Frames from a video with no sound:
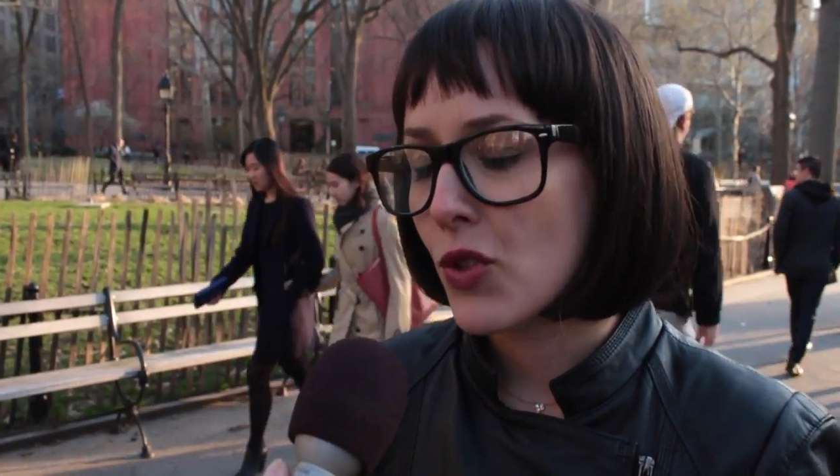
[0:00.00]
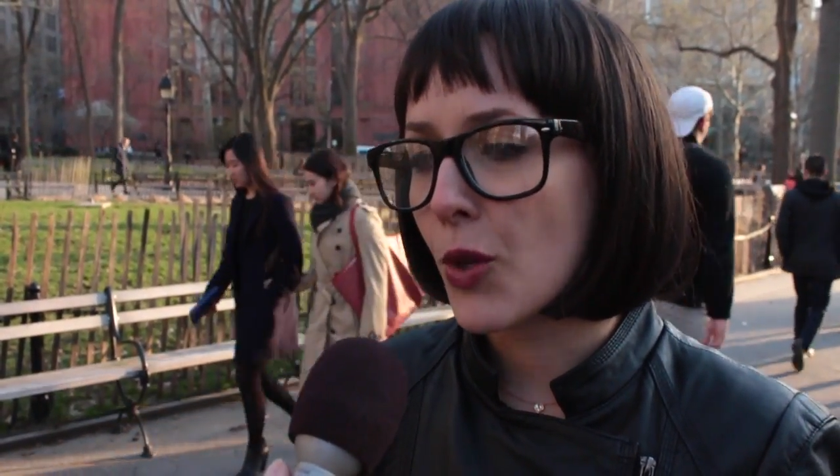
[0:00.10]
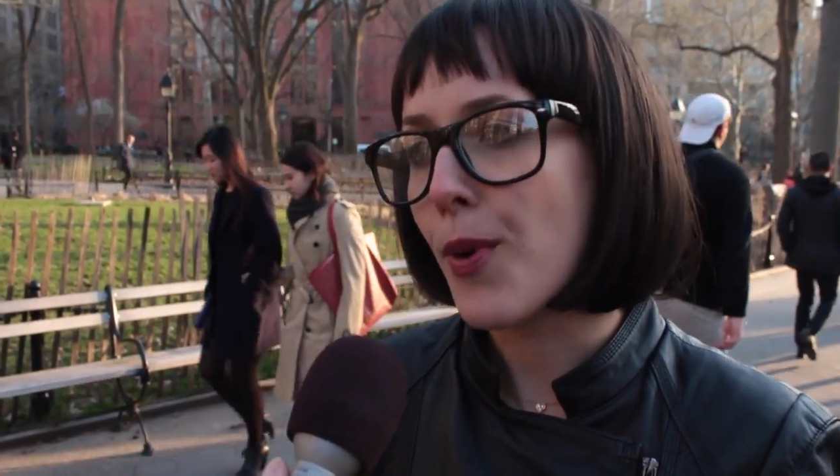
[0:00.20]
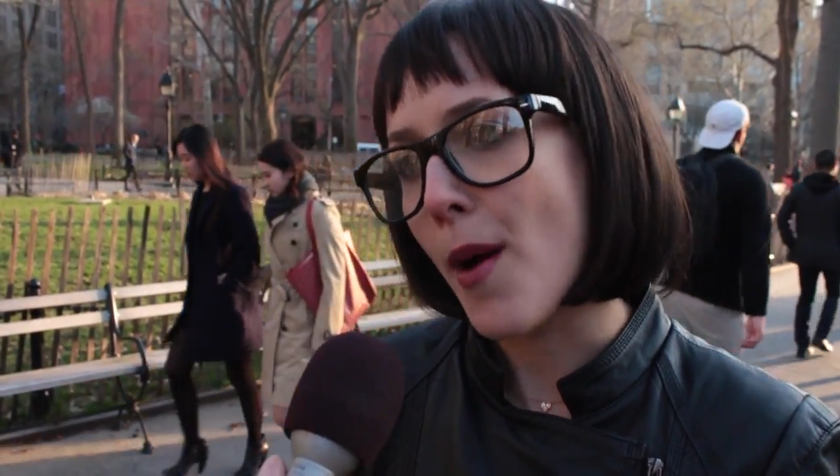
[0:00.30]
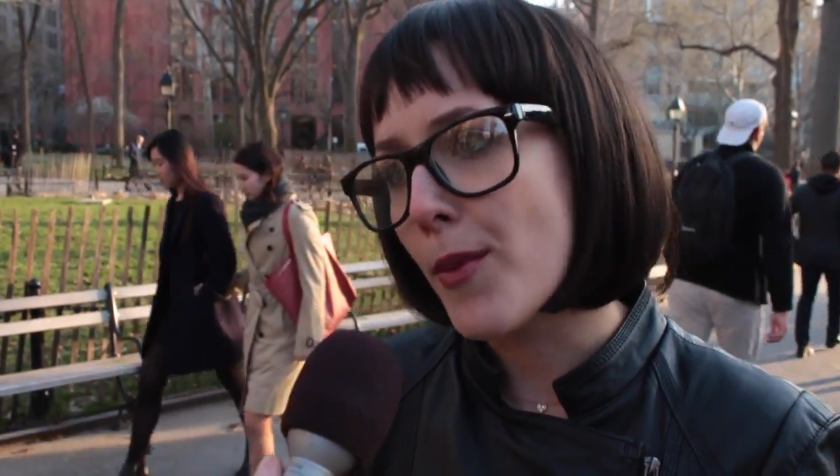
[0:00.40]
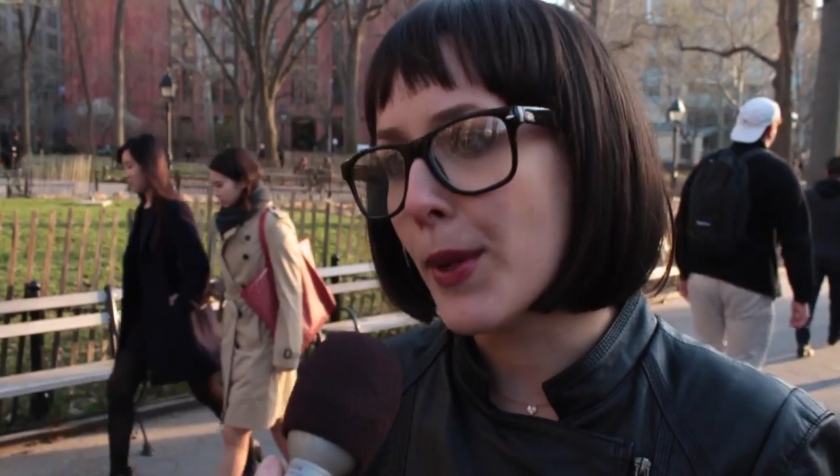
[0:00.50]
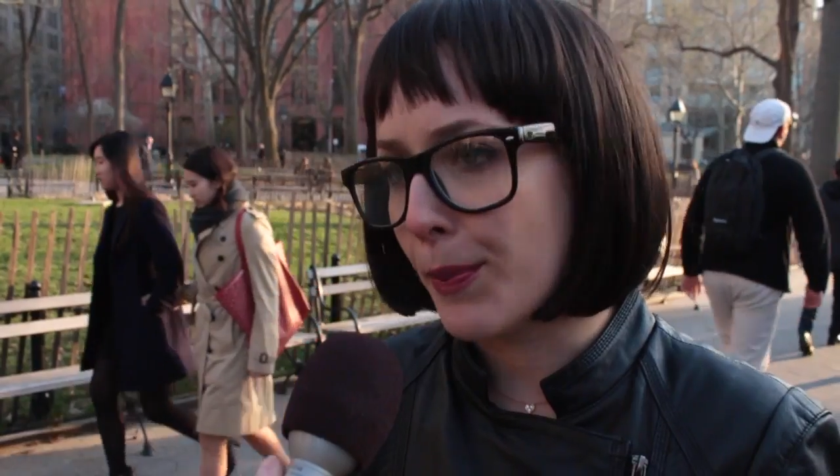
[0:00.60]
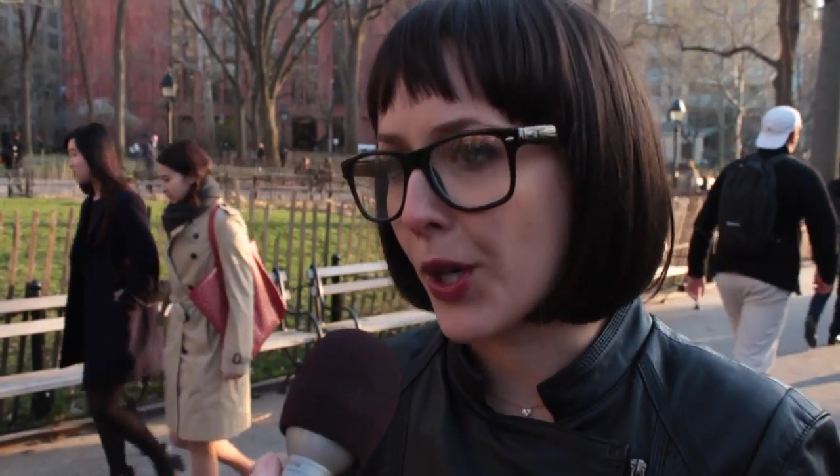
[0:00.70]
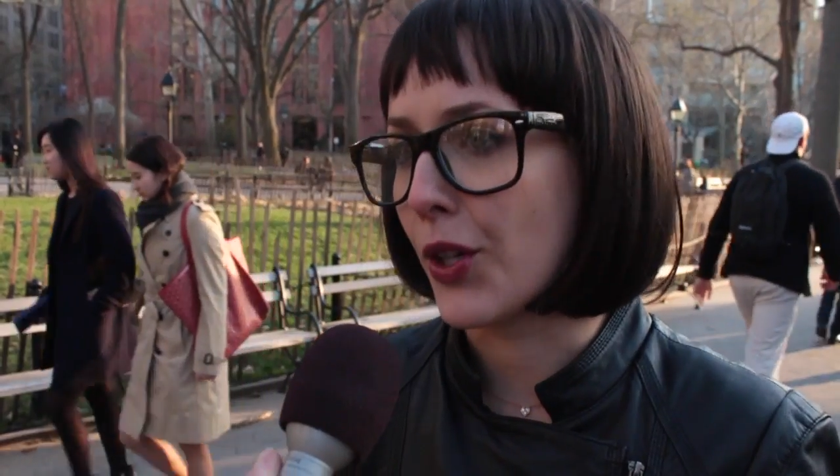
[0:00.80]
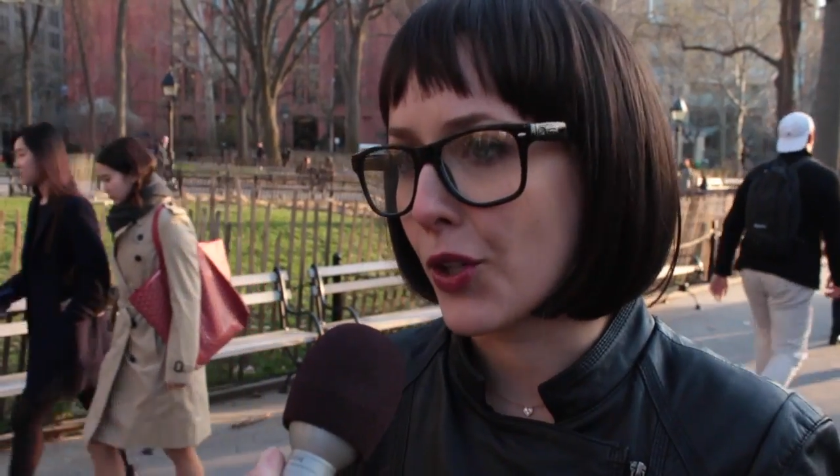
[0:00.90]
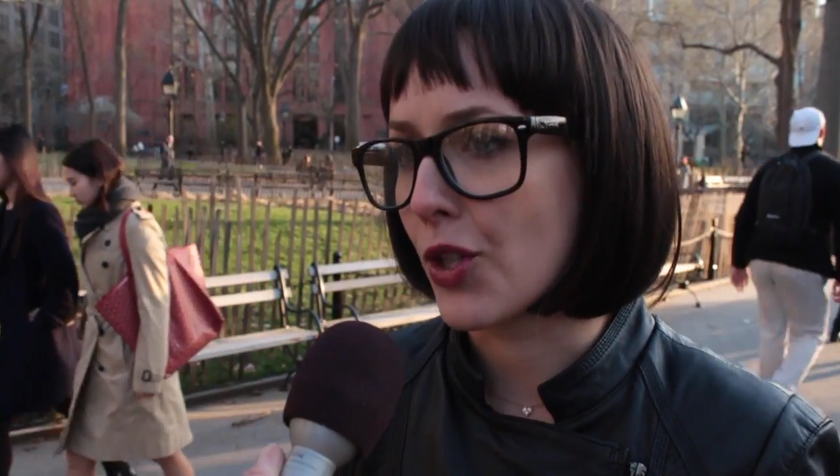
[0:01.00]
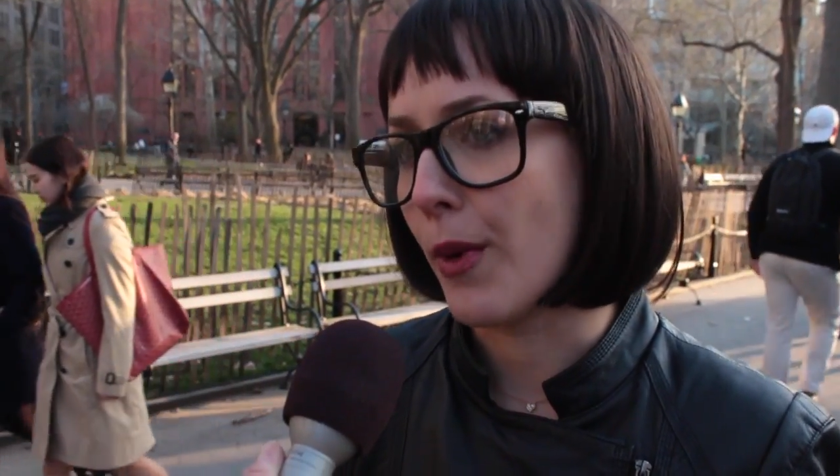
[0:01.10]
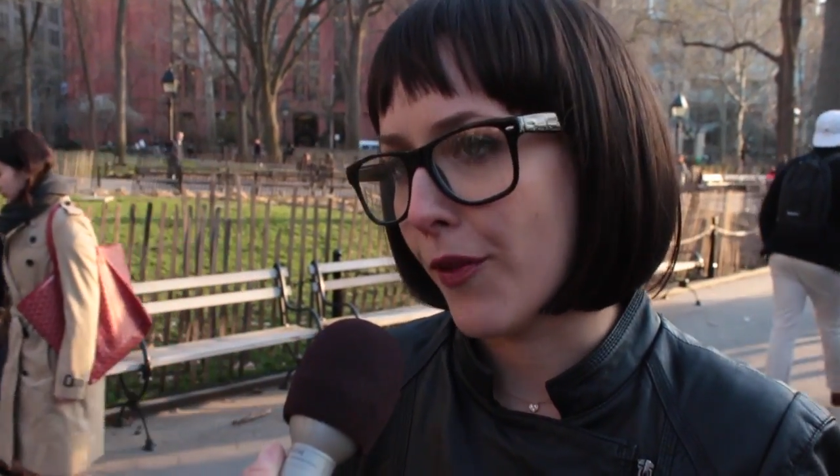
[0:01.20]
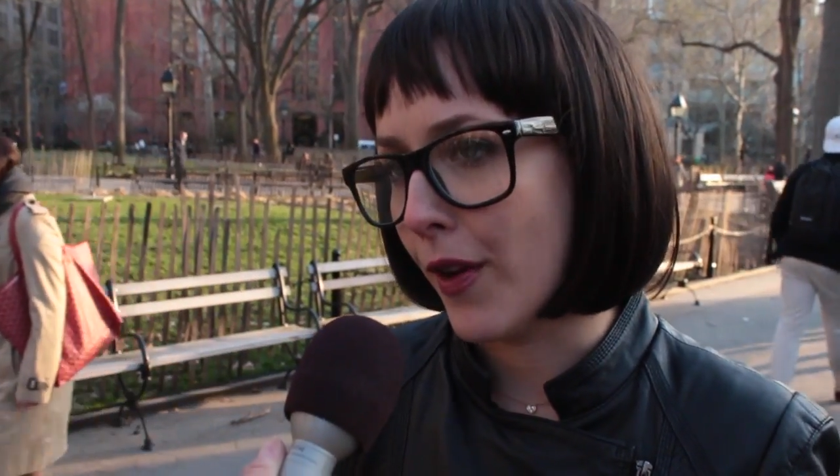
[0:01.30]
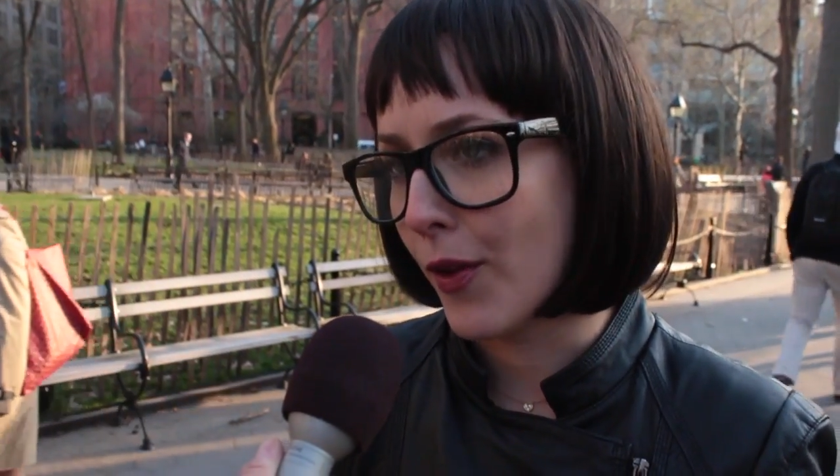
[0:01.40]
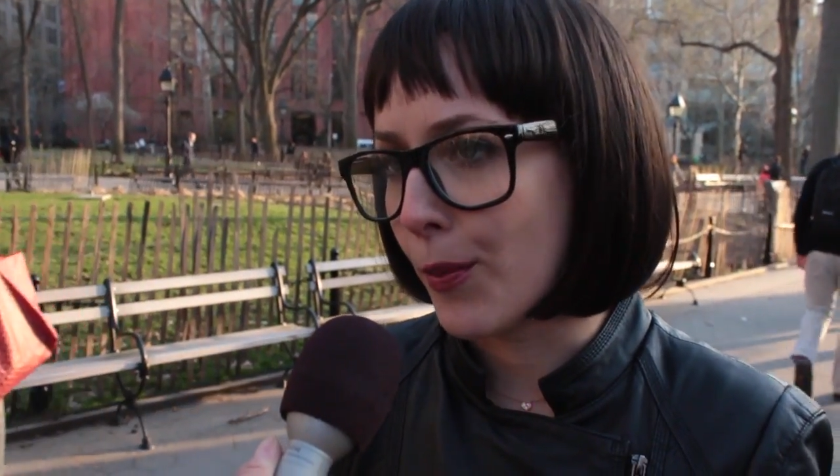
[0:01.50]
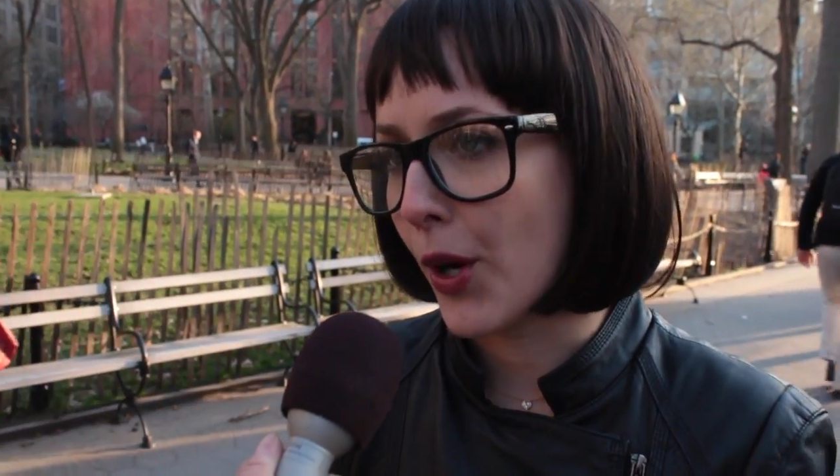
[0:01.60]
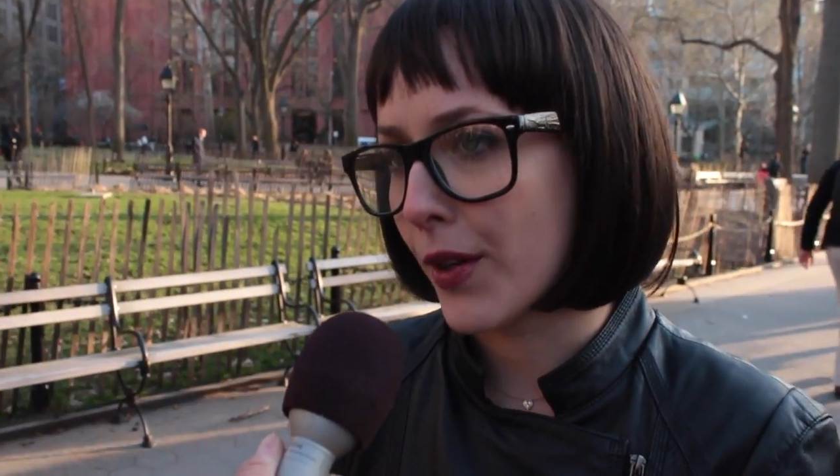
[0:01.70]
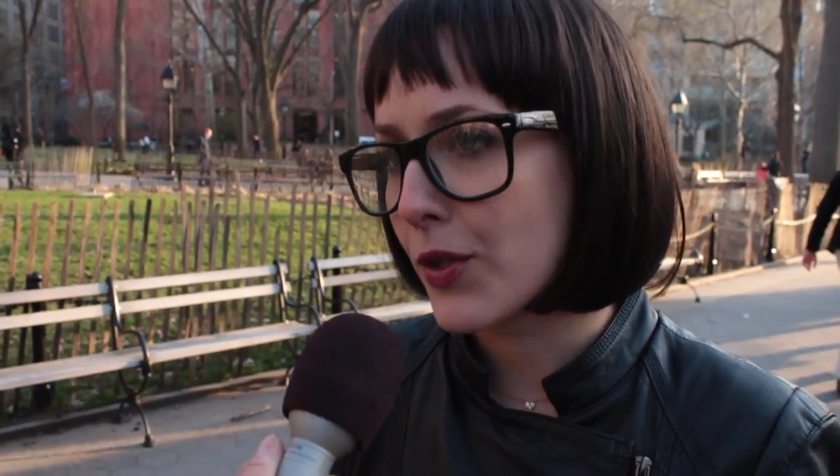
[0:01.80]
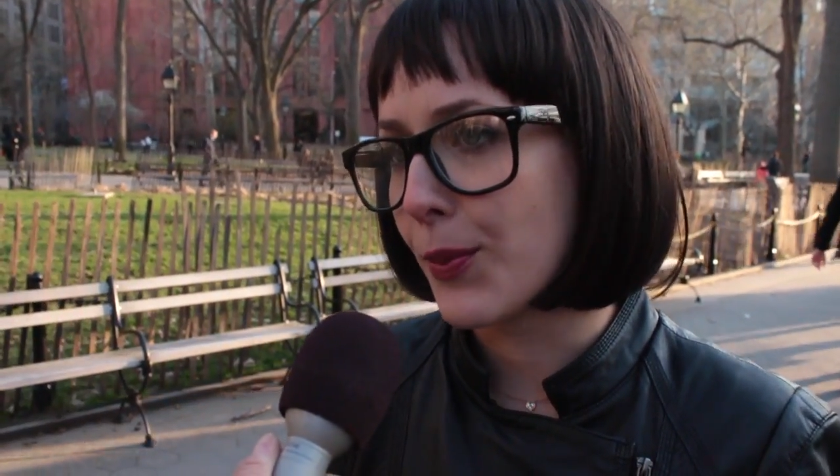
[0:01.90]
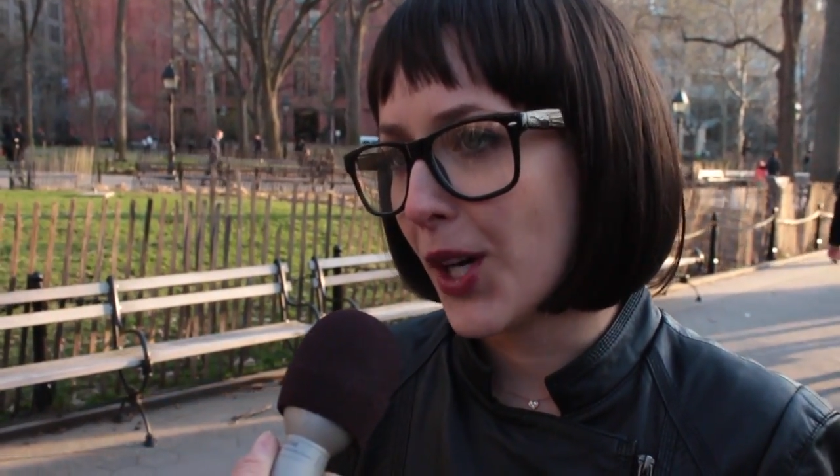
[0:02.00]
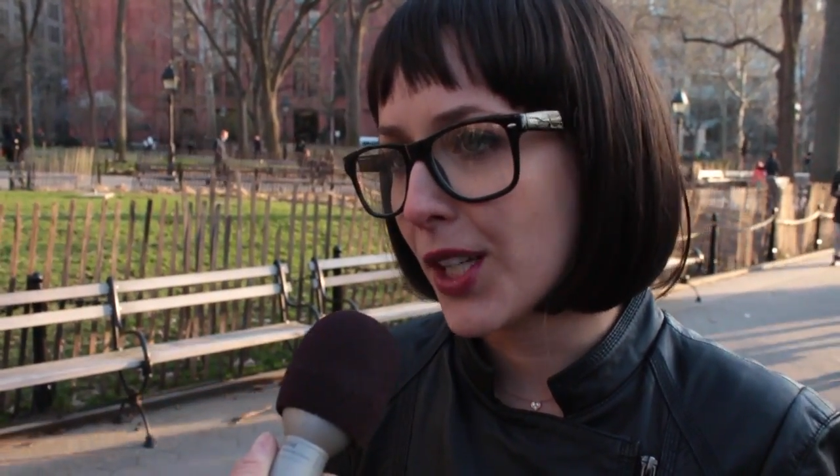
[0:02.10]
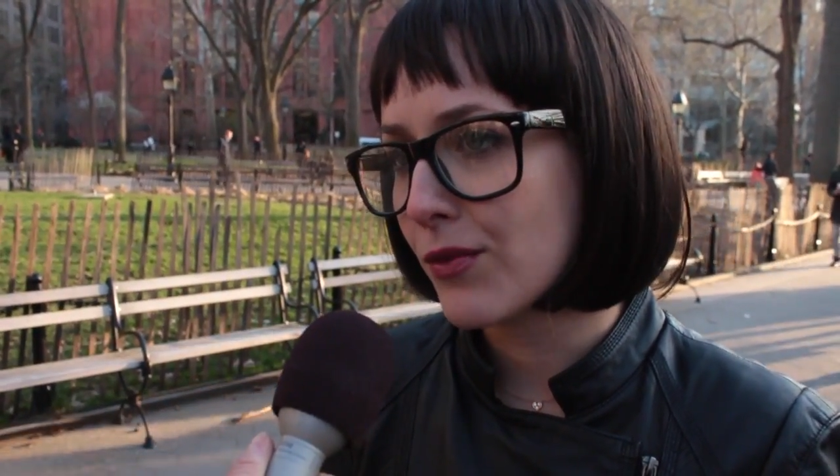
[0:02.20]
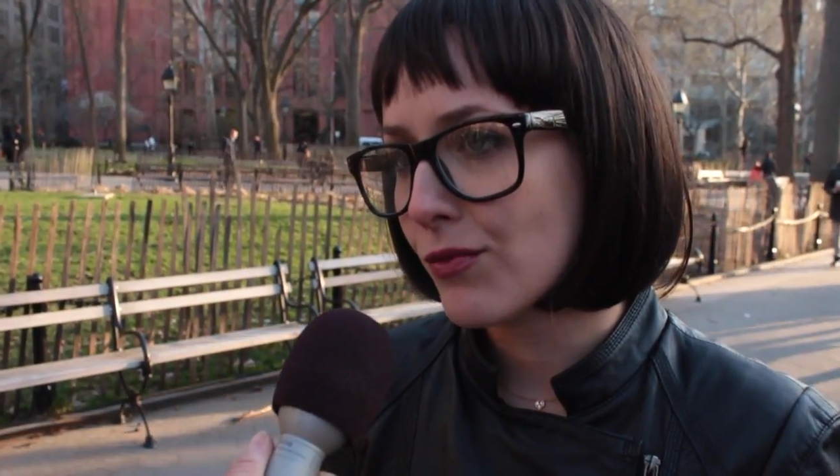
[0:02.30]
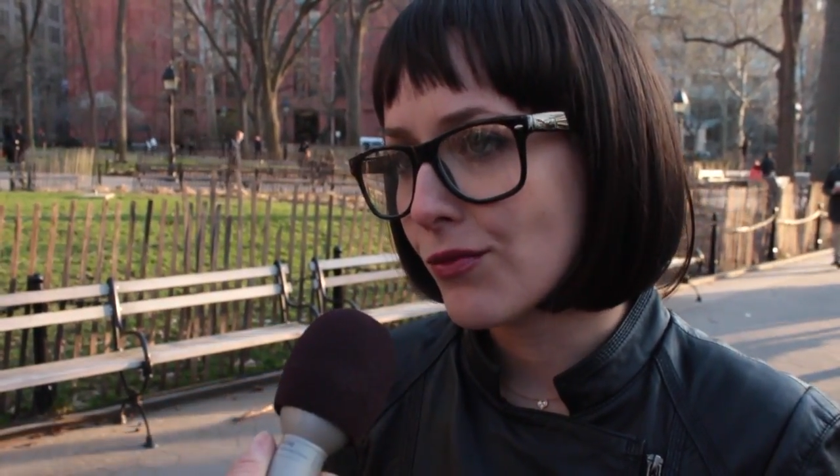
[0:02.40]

So probably picnics are my favorite part of spring.